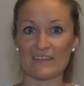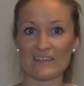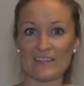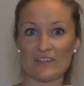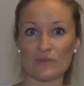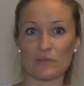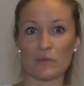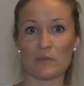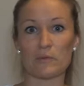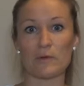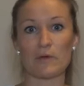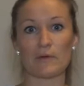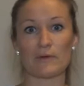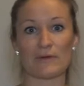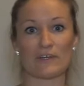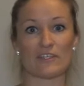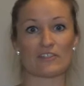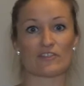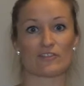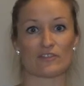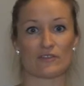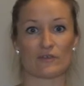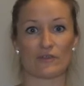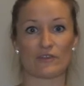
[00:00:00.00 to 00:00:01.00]
is when we were
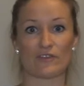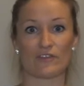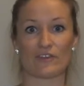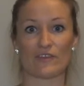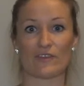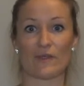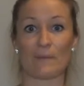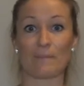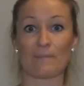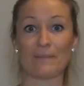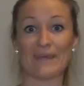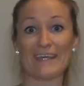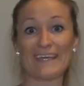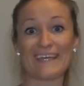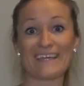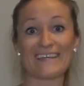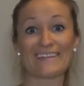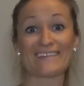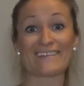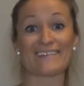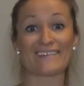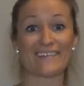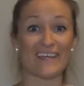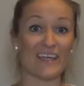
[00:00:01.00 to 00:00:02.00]
introduced to the Beacon
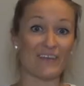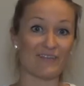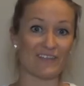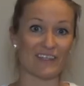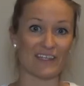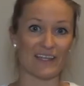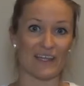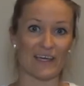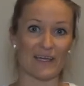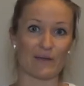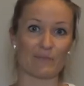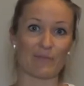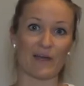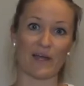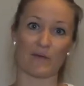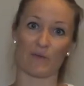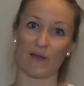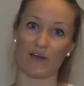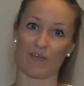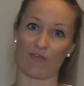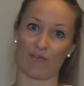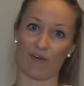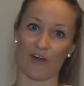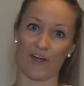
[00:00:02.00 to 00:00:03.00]
Safety Light by
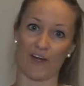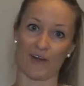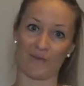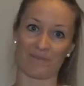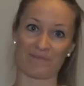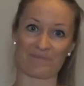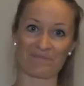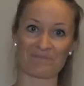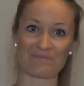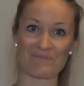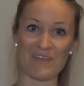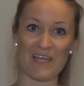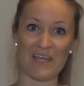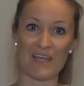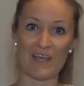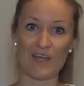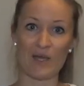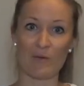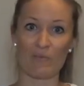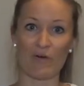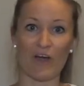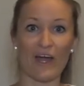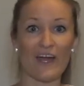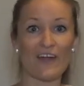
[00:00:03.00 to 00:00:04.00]
Ruffwear.
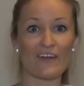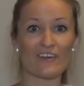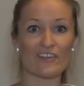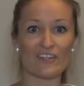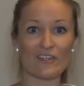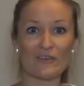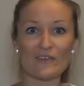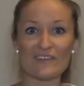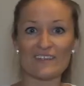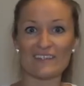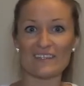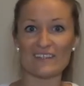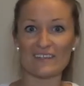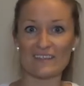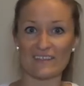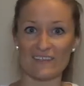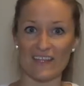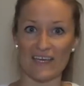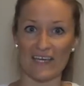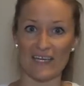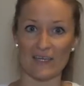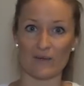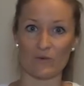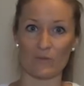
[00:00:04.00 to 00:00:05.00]
Prior to using this
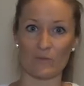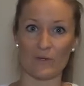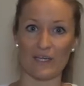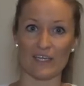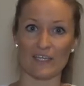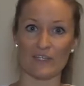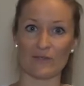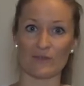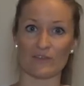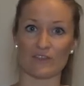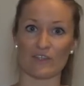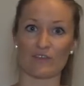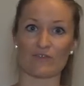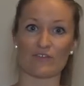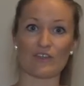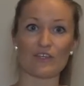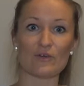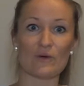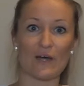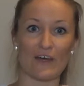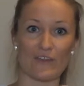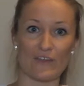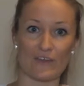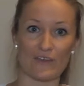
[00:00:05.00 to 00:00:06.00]
light, we had used a few
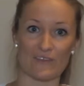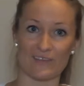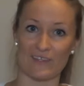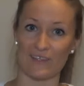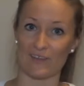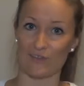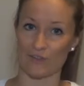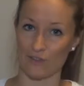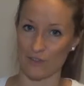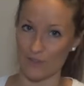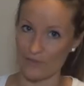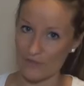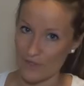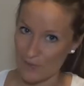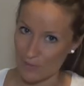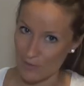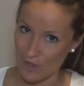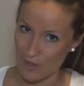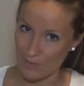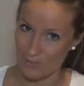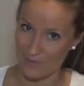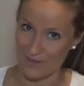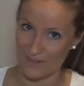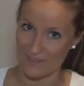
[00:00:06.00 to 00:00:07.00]
others that served their
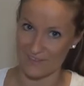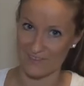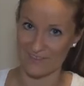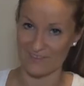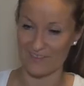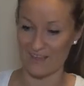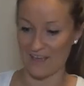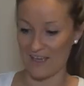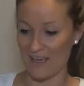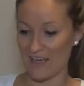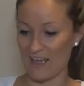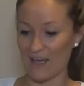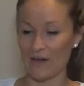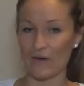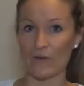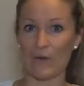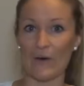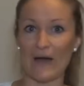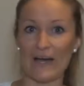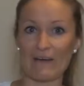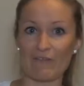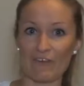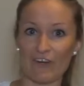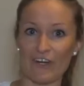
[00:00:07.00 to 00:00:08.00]
purpose,
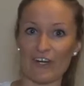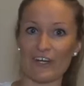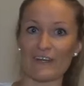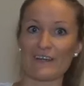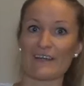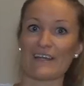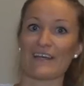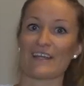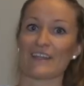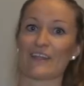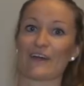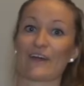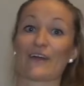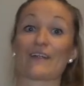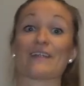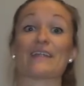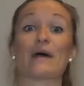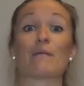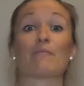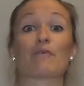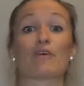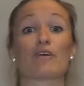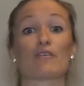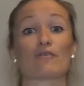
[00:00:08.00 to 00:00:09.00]
However, there are a
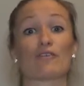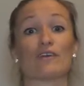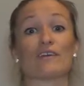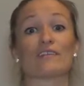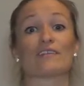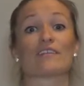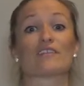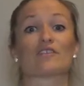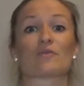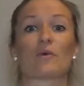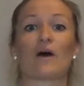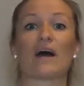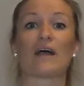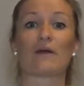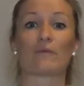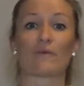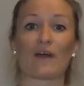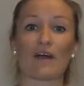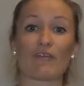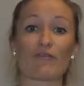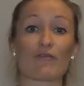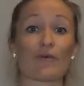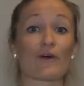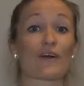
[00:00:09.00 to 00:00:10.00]
number of reasons why
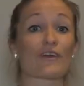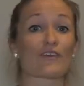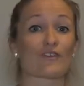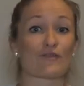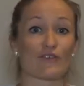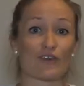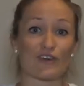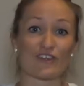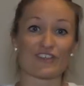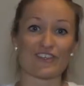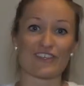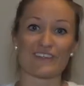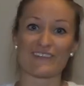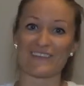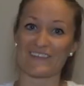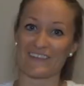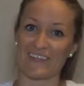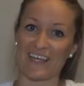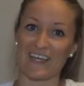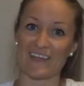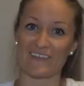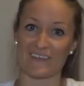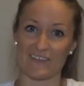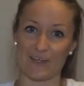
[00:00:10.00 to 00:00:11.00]
Ruffwear's version
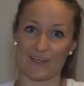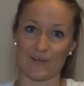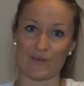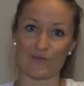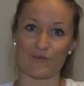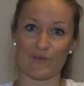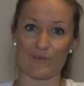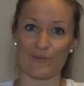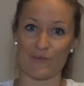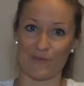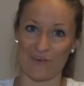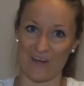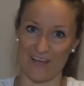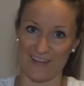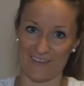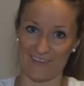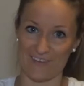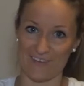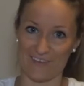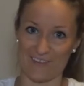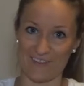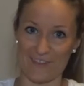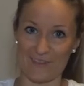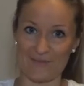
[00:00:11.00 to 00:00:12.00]
stands out from the rest.